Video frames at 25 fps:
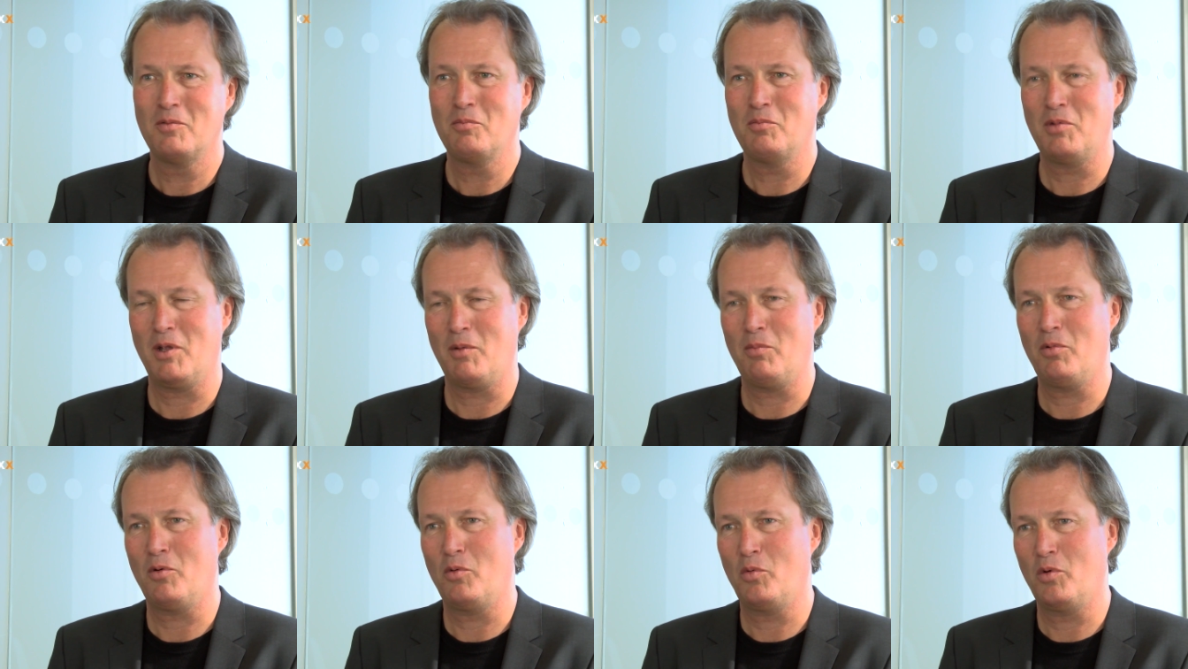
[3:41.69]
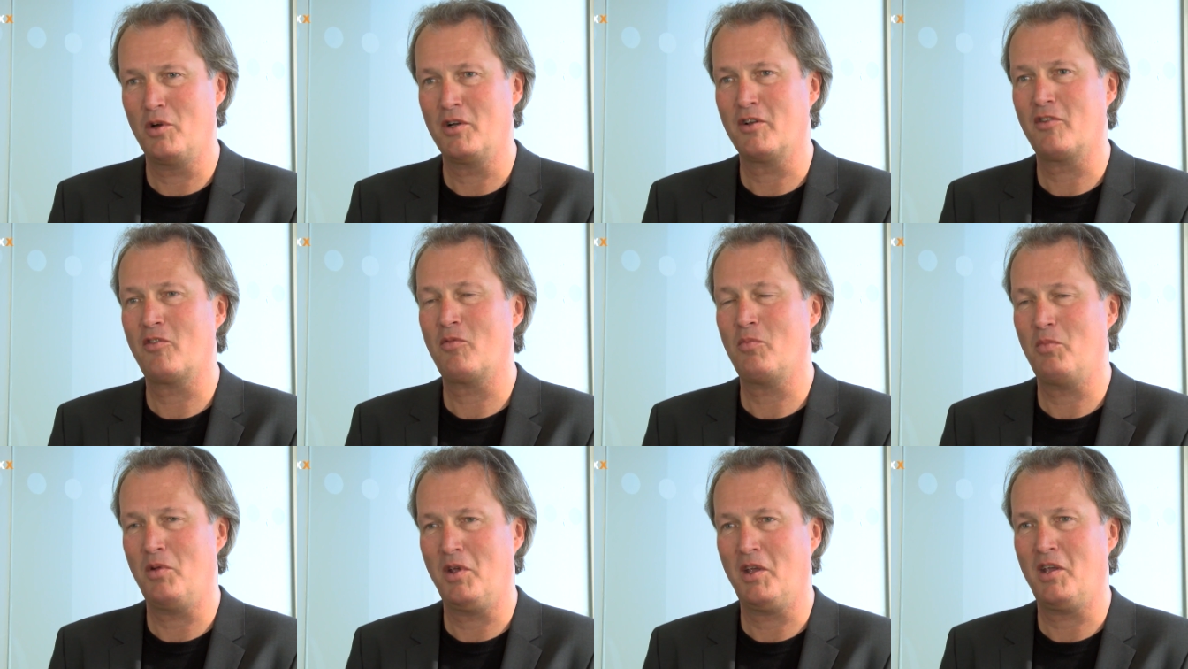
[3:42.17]
People will
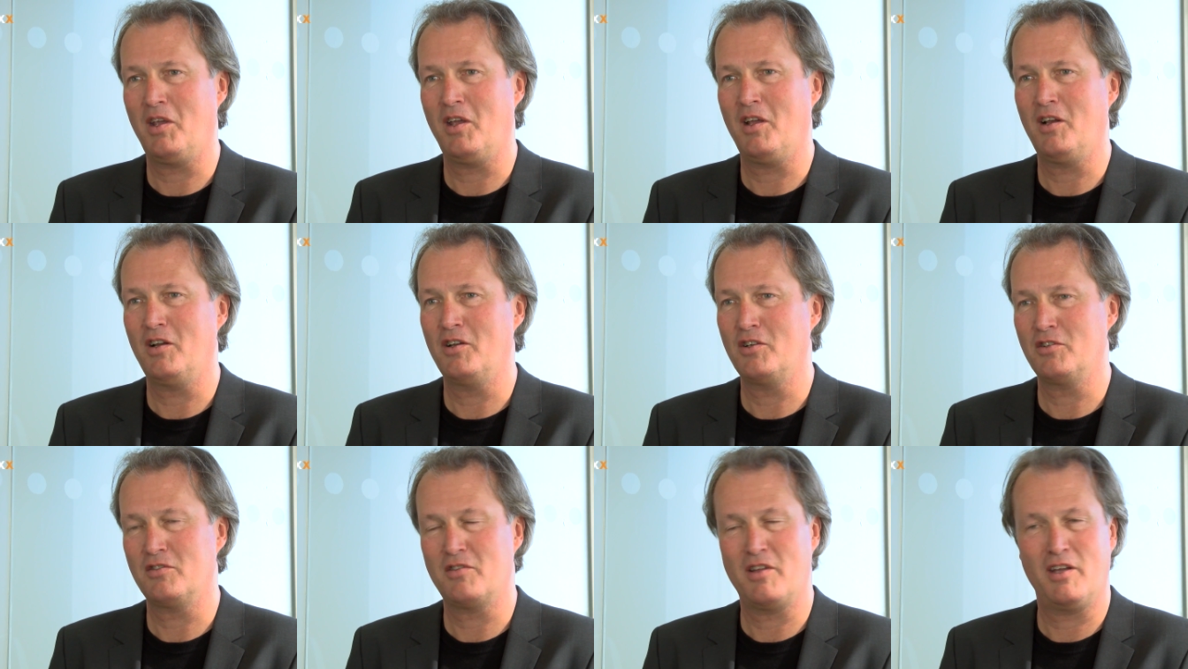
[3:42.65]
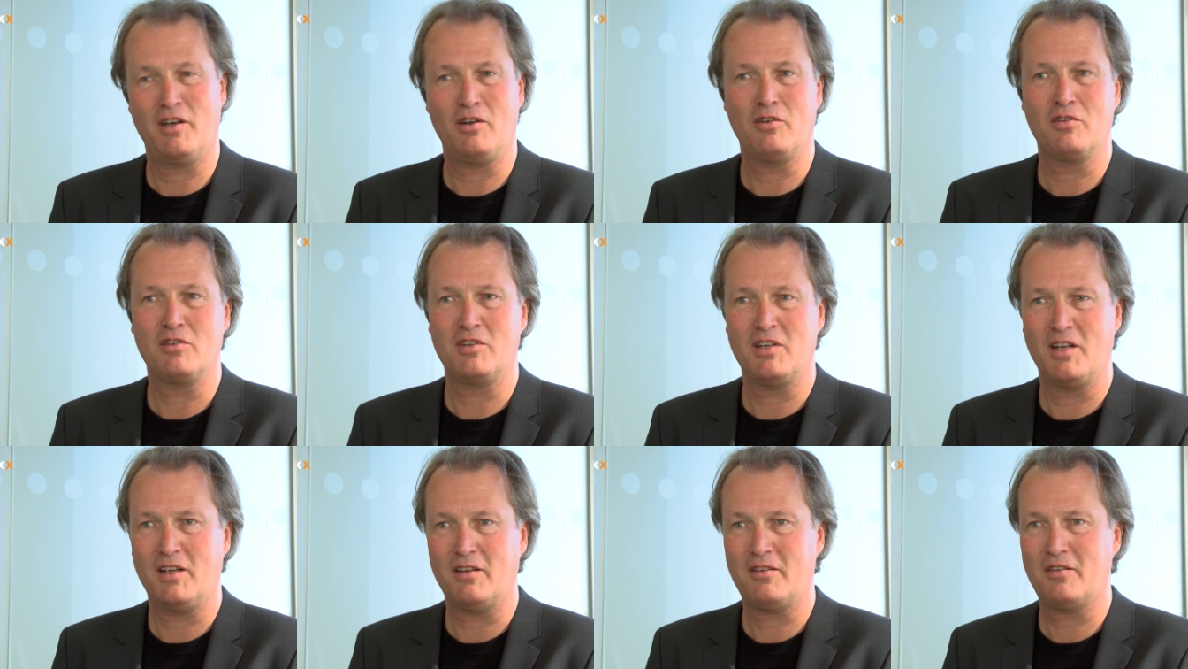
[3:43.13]
speak English, they
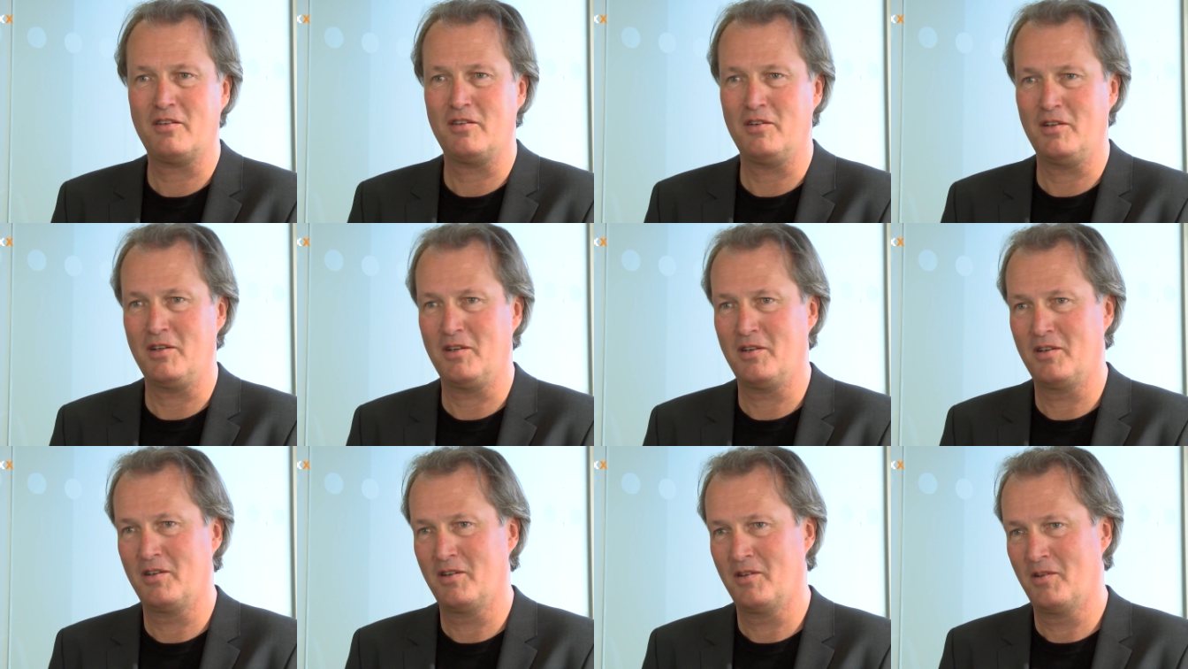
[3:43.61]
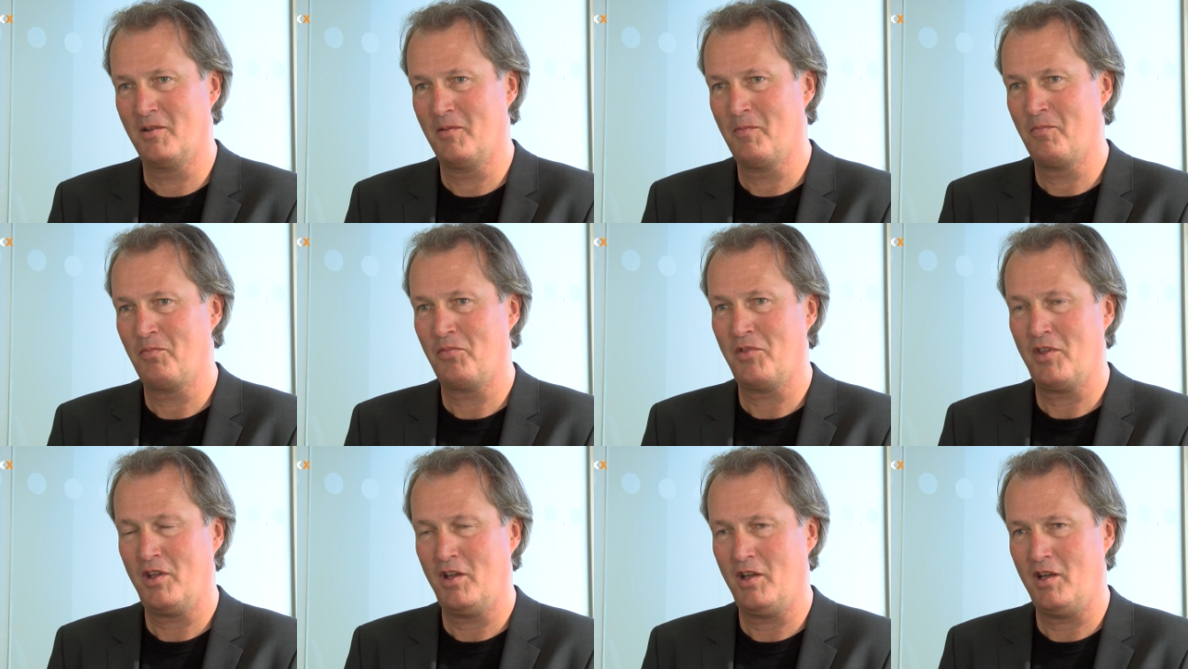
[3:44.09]
don't test it.
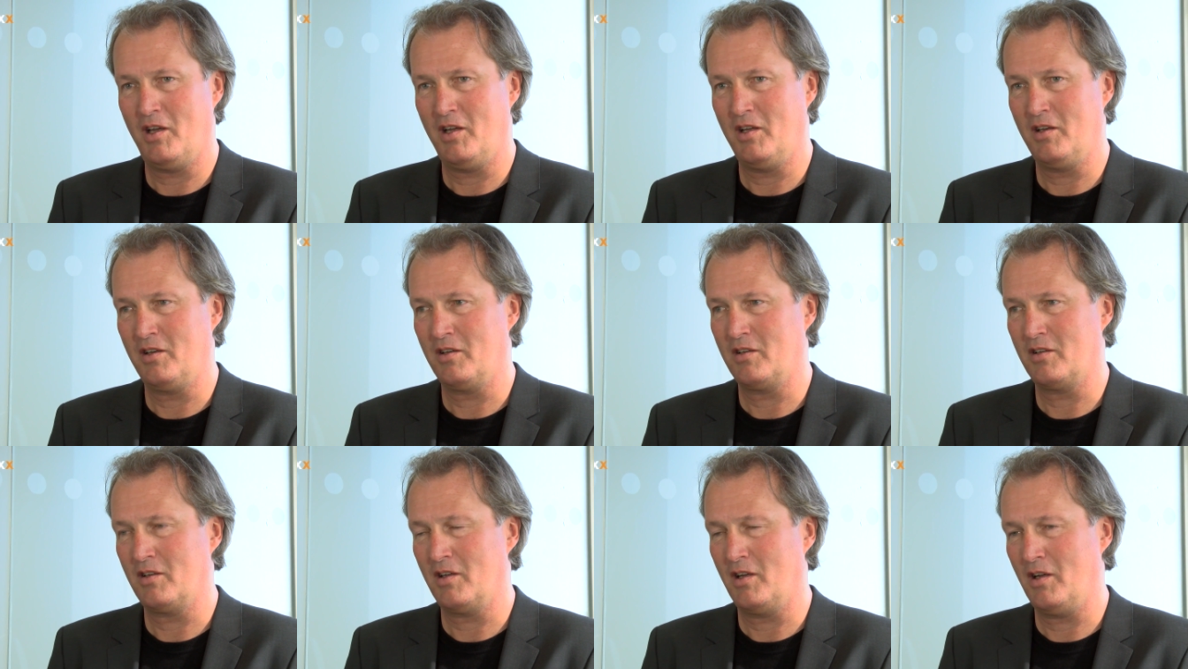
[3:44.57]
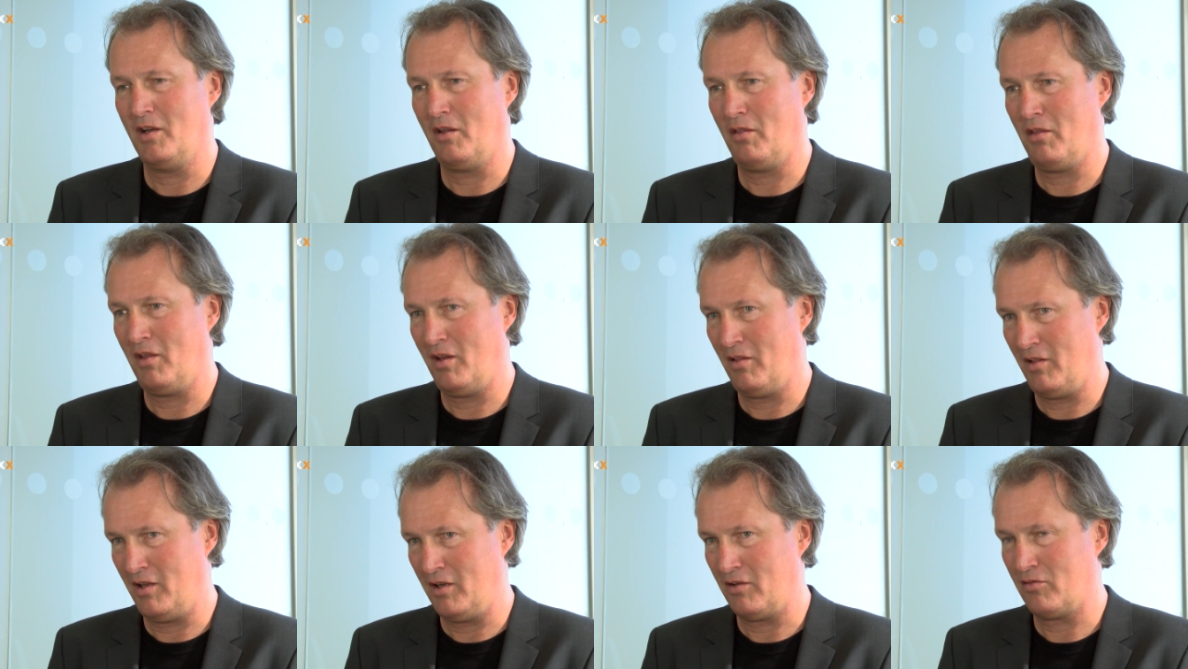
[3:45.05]
And I
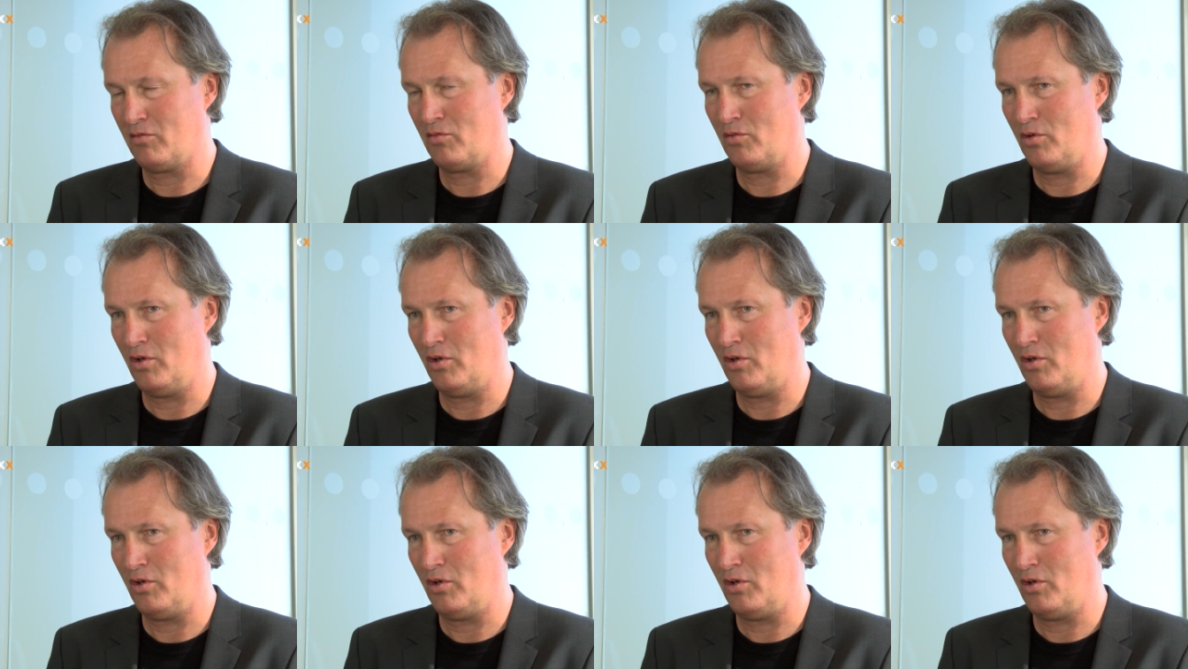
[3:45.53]
think that's